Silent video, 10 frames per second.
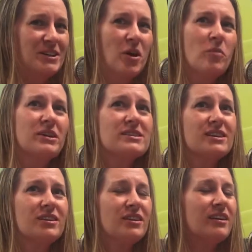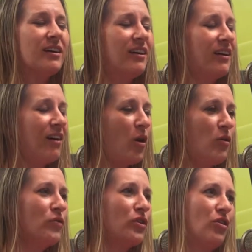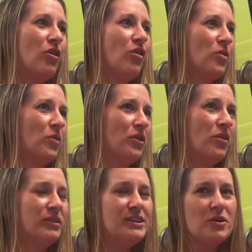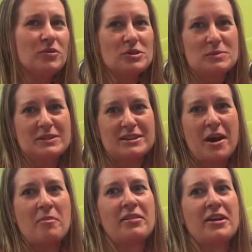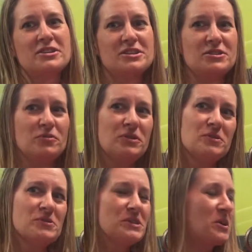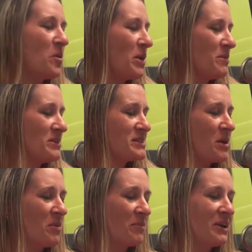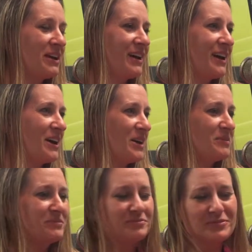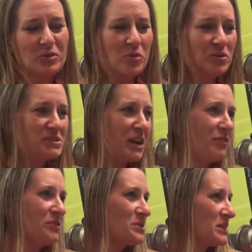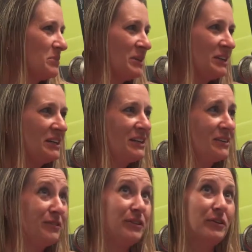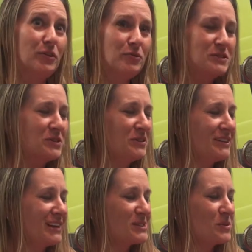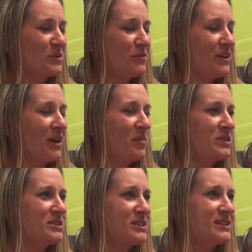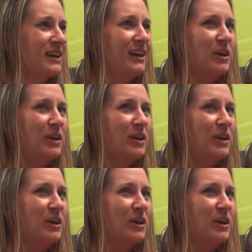but it's a good overall oil. Christmas time, I like to diffuse, maybe some oils that have a little cinnamon or even clove to it, that sort of thing, but just